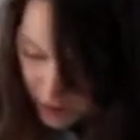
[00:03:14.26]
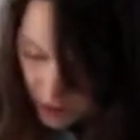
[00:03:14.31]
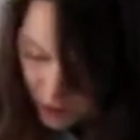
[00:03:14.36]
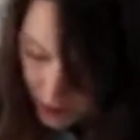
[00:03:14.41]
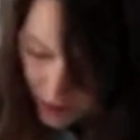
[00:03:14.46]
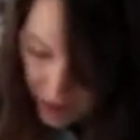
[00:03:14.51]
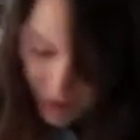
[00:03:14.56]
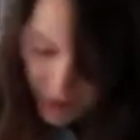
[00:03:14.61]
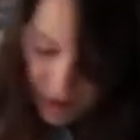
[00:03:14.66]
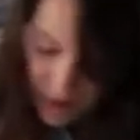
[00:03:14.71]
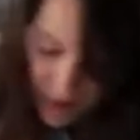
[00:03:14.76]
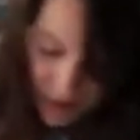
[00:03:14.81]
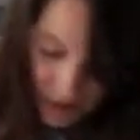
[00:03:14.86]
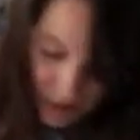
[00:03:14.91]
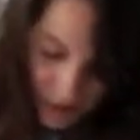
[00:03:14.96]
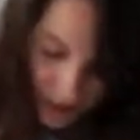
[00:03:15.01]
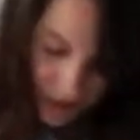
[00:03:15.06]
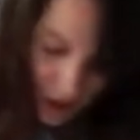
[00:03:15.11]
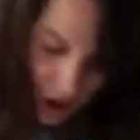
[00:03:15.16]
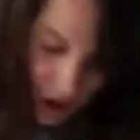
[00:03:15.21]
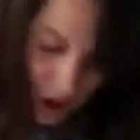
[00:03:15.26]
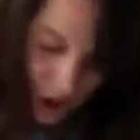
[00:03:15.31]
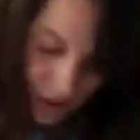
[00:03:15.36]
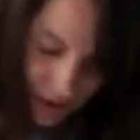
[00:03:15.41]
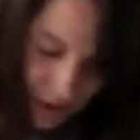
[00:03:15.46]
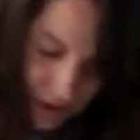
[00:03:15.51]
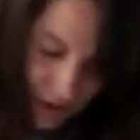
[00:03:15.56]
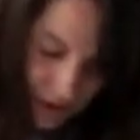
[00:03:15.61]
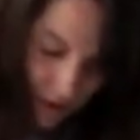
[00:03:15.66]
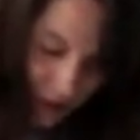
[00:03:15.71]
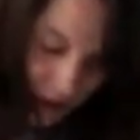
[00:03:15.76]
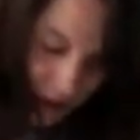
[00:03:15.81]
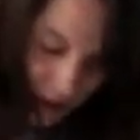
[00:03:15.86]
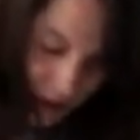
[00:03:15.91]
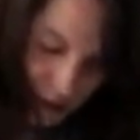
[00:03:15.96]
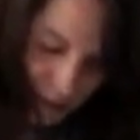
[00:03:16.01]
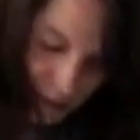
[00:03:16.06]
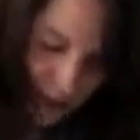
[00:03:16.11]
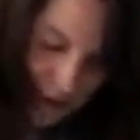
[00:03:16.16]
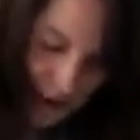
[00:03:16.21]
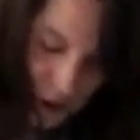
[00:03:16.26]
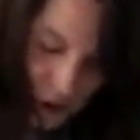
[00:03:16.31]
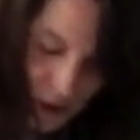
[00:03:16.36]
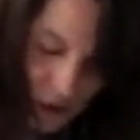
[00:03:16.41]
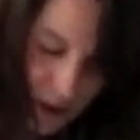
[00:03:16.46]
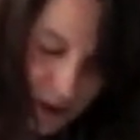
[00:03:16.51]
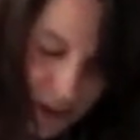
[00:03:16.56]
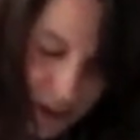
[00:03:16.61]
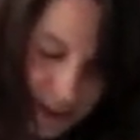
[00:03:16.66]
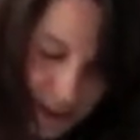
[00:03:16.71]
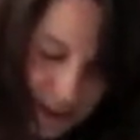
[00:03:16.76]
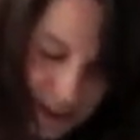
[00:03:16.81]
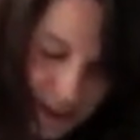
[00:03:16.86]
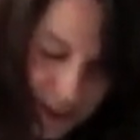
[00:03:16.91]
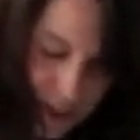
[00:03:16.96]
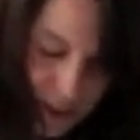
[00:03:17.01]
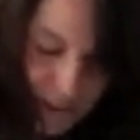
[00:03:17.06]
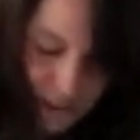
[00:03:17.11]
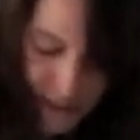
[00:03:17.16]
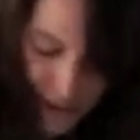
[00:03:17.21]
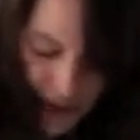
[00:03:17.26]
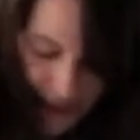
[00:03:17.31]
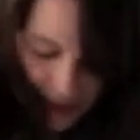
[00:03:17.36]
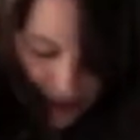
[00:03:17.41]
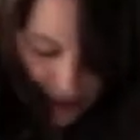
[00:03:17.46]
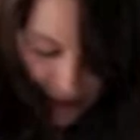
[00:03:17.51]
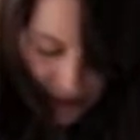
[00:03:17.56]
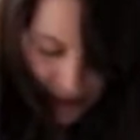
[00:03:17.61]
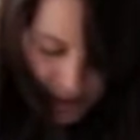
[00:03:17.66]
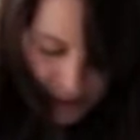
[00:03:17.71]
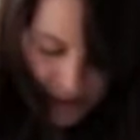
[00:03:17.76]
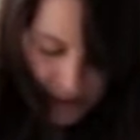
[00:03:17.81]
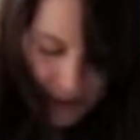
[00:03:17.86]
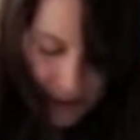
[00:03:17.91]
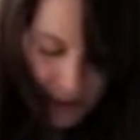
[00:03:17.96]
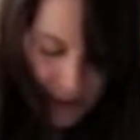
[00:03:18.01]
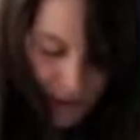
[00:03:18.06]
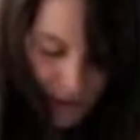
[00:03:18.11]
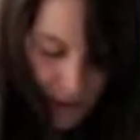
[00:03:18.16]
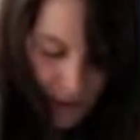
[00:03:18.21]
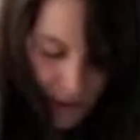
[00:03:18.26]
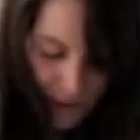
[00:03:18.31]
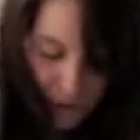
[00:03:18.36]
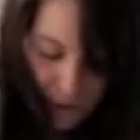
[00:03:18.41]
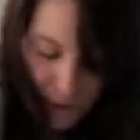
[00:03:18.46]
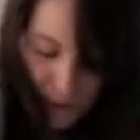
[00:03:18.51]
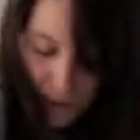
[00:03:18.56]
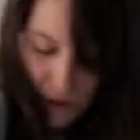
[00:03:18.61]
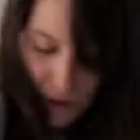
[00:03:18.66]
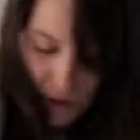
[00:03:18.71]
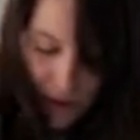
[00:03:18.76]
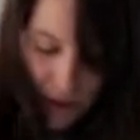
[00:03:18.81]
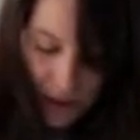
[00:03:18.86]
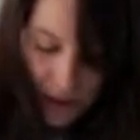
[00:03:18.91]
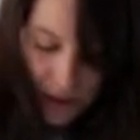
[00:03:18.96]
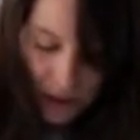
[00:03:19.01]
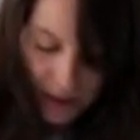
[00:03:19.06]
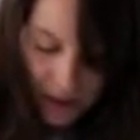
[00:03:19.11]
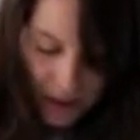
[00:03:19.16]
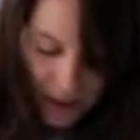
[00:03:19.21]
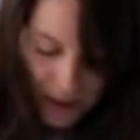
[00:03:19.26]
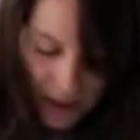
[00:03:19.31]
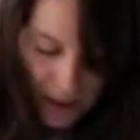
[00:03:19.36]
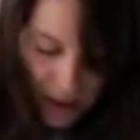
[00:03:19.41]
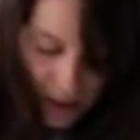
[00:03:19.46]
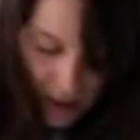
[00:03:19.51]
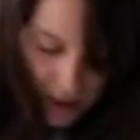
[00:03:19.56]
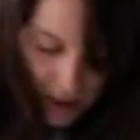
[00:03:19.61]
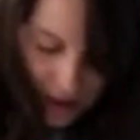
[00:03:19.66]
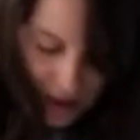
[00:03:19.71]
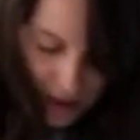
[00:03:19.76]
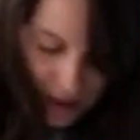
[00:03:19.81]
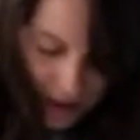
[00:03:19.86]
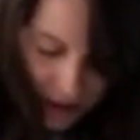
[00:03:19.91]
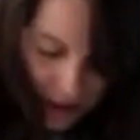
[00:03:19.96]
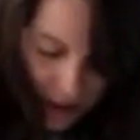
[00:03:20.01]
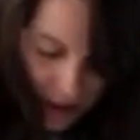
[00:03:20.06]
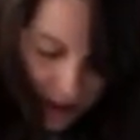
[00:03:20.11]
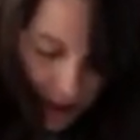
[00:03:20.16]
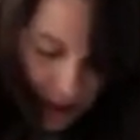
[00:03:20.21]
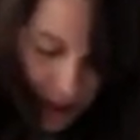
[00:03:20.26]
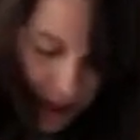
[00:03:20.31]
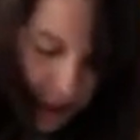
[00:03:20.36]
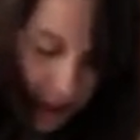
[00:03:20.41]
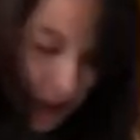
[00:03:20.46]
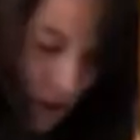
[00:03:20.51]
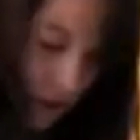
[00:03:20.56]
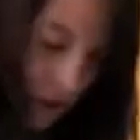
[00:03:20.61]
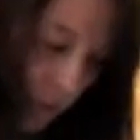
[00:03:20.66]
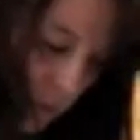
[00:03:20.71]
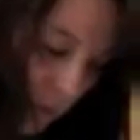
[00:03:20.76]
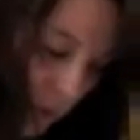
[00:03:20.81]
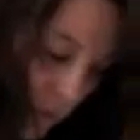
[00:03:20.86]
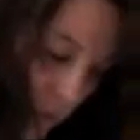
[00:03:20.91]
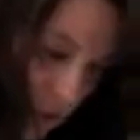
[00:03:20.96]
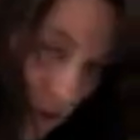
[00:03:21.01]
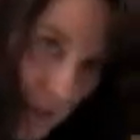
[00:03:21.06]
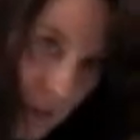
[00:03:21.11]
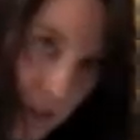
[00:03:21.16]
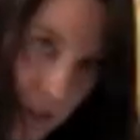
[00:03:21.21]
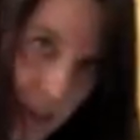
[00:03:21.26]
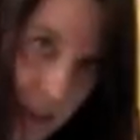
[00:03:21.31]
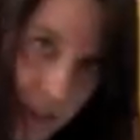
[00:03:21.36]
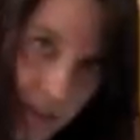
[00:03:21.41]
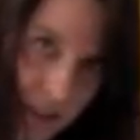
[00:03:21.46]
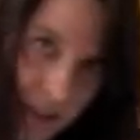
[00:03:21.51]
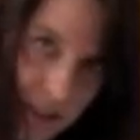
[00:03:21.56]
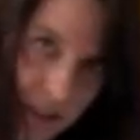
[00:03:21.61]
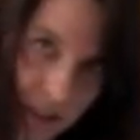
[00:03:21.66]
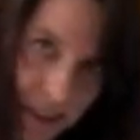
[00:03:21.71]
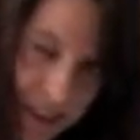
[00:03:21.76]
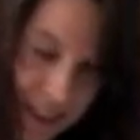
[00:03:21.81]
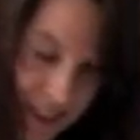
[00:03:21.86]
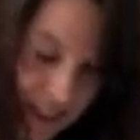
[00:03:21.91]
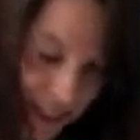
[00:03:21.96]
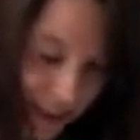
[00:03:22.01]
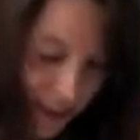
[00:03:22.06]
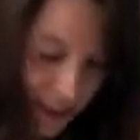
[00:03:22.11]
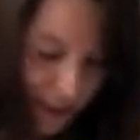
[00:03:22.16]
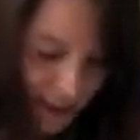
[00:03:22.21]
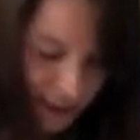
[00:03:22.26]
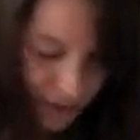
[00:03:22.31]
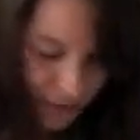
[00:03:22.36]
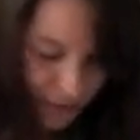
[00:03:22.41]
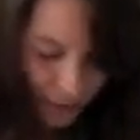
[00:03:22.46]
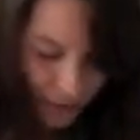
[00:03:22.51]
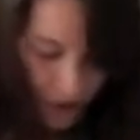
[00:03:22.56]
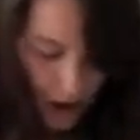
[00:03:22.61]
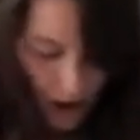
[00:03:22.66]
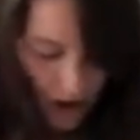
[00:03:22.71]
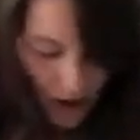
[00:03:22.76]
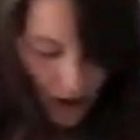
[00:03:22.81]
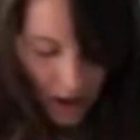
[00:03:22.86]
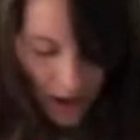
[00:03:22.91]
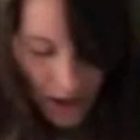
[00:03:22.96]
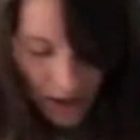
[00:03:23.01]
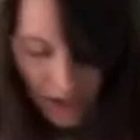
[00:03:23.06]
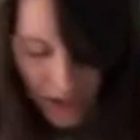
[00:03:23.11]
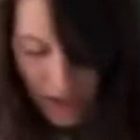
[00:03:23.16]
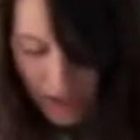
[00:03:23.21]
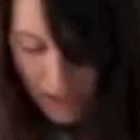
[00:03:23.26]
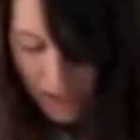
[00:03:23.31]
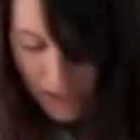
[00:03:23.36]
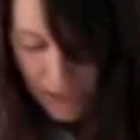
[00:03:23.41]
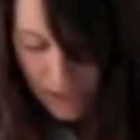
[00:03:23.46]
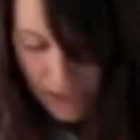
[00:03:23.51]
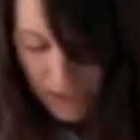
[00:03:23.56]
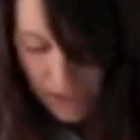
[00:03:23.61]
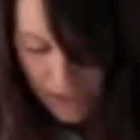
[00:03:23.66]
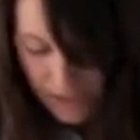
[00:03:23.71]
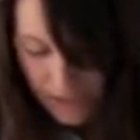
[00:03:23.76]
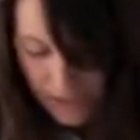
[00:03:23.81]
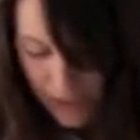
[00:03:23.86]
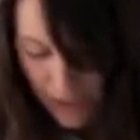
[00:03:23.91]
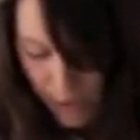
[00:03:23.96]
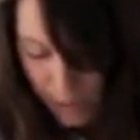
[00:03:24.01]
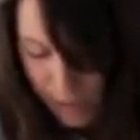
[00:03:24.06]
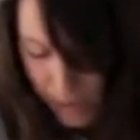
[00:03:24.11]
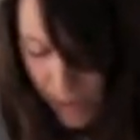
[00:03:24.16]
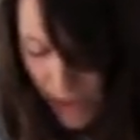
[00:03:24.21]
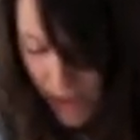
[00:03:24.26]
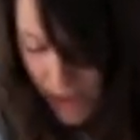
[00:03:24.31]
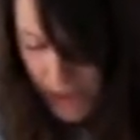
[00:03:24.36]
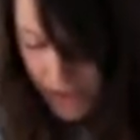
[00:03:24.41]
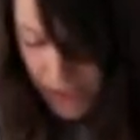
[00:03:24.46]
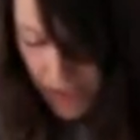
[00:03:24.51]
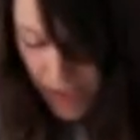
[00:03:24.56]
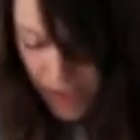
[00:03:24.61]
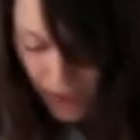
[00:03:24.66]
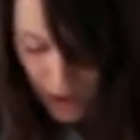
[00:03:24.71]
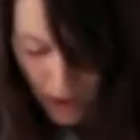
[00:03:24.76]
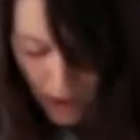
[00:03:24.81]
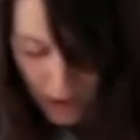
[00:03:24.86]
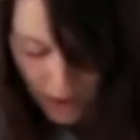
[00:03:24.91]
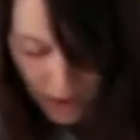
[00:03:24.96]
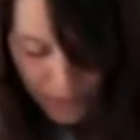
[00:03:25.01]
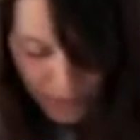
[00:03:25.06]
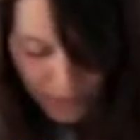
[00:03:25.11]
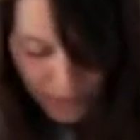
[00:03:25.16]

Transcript: You're gonna see it dissolve, and it's gonna kind of penetrate into the base of your snowboard. And again, don't worry too much about the far tip and tail,